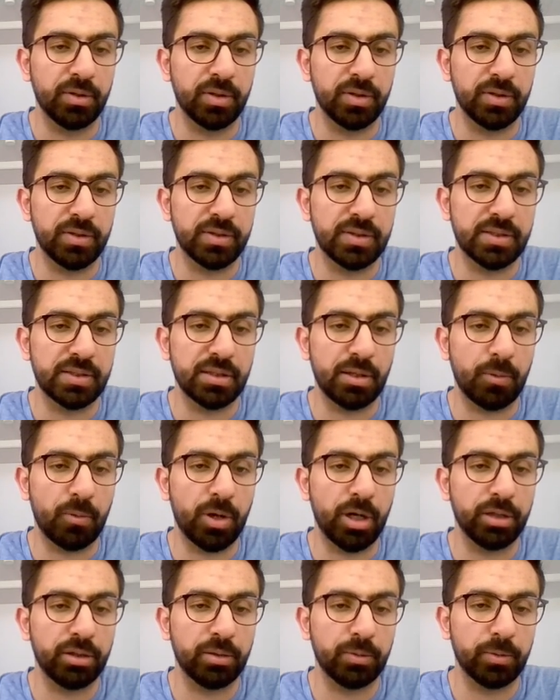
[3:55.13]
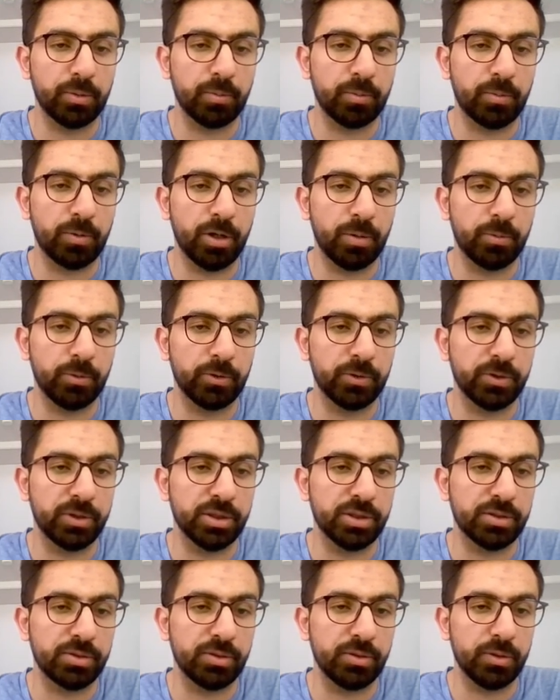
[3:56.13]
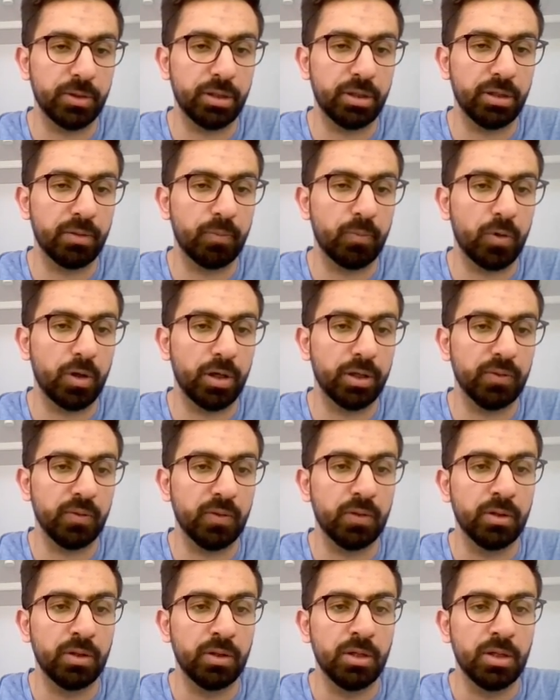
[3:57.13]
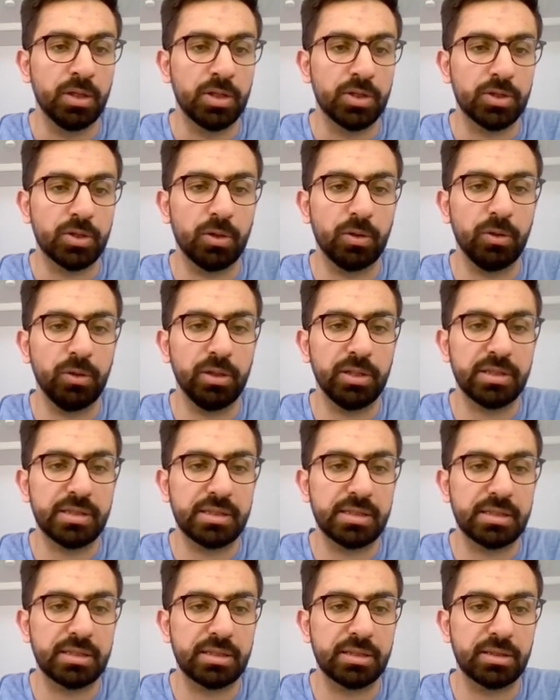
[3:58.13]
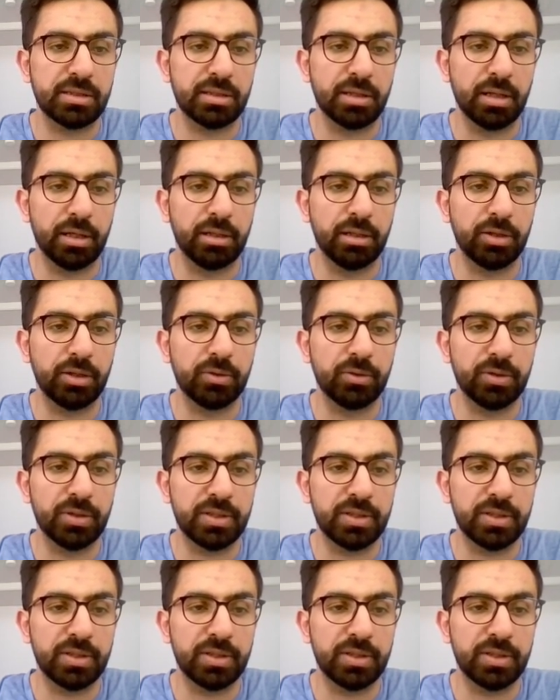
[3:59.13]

this is a writable property, so you can write it. So let's click on the